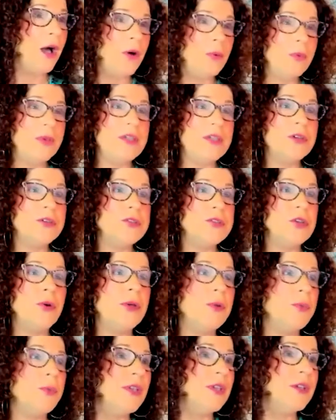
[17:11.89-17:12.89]
we could do
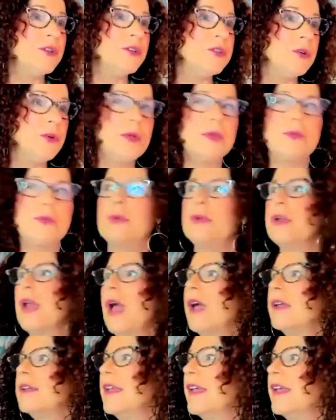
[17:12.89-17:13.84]
it. We could do it. We're not